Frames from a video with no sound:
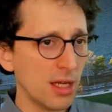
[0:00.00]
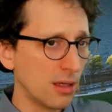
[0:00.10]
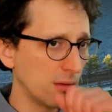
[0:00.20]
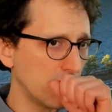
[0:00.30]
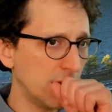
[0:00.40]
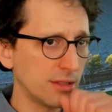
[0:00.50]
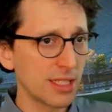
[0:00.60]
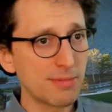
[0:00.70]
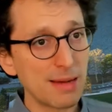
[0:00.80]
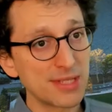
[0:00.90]

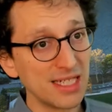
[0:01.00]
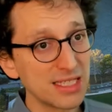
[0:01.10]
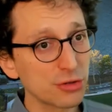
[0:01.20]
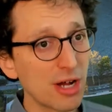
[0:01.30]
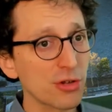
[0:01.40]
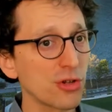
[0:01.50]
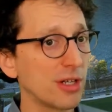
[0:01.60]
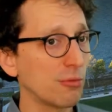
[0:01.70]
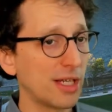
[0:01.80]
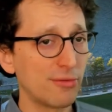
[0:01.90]
that maps an
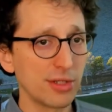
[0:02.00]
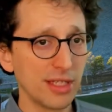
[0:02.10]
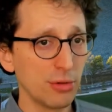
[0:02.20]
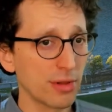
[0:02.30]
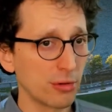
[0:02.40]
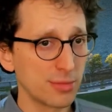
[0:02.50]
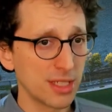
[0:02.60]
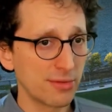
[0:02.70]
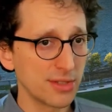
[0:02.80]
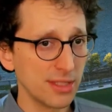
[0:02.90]
instruction, whatever the user
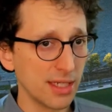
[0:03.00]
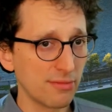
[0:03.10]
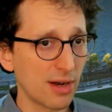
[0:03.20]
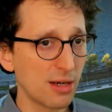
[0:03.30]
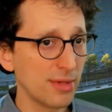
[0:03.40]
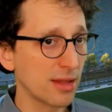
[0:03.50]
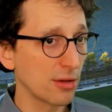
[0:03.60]
observes in the environment,